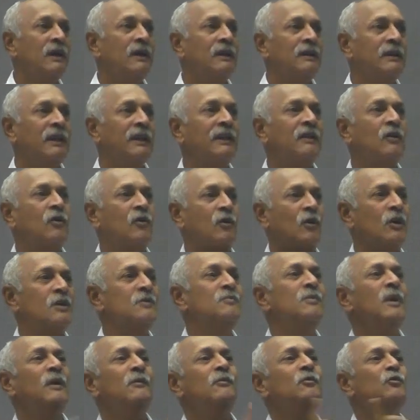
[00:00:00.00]
Then cross
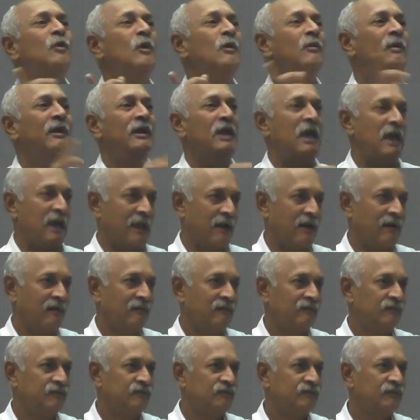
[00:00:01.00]
beams will be there.
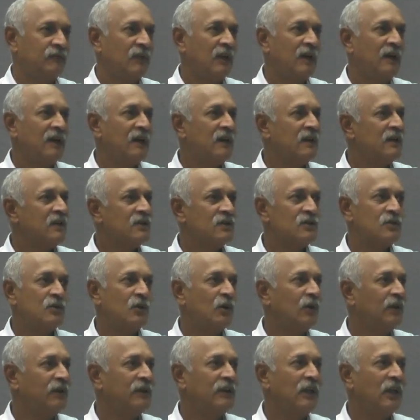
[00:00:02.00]

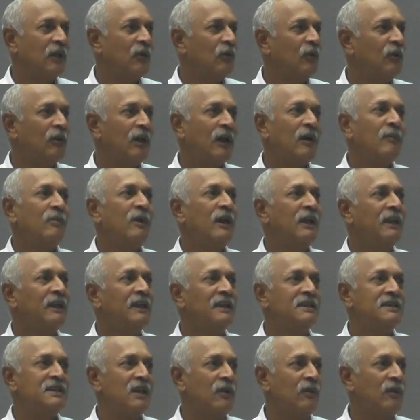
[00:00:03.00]
So there will not be
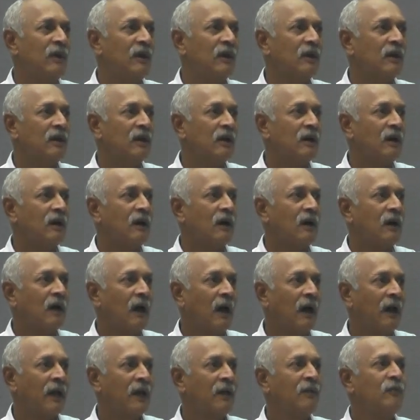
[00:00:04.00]
any saving.
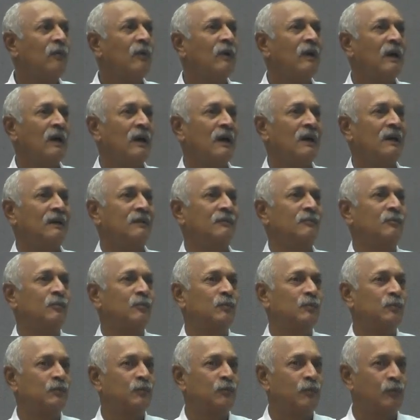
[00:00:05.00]
Again,
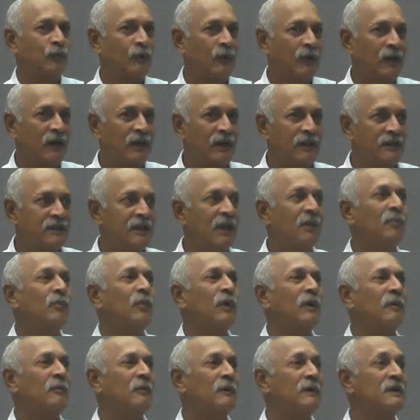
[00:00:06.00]
for design
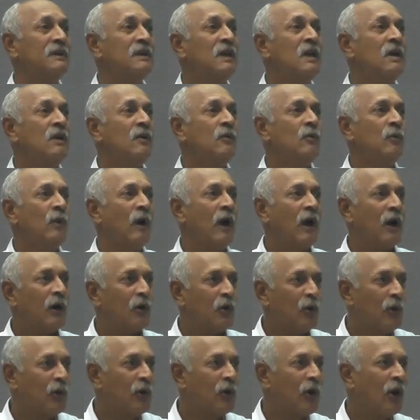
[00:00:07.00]
purpose, we have
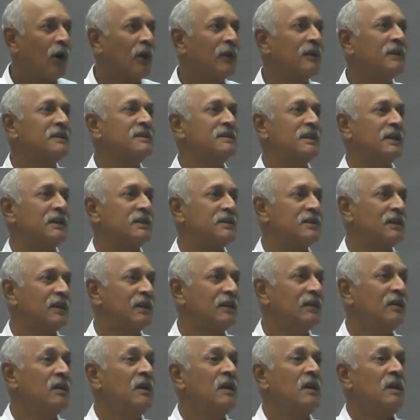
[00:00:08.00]
to draw the
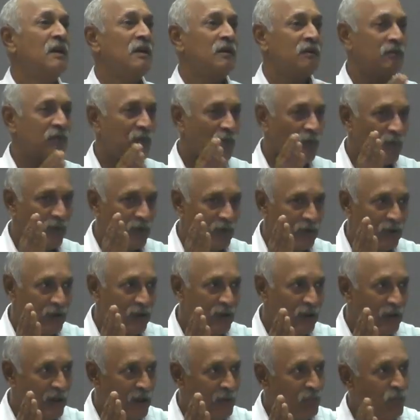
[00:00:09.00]
section
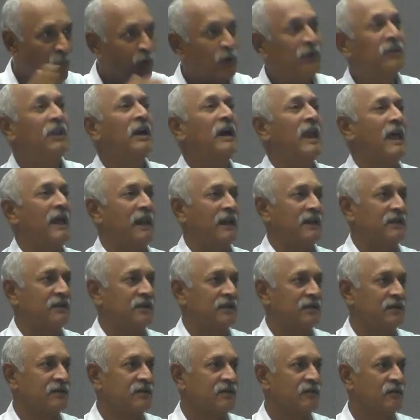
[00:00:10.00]
in both the
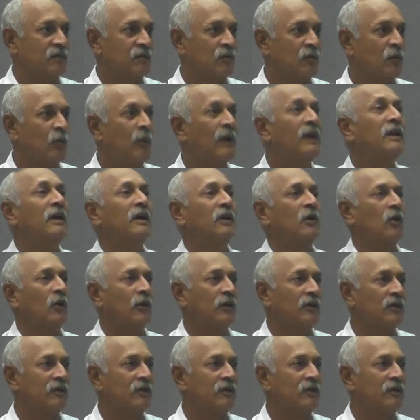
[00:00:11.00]
directions to work it on.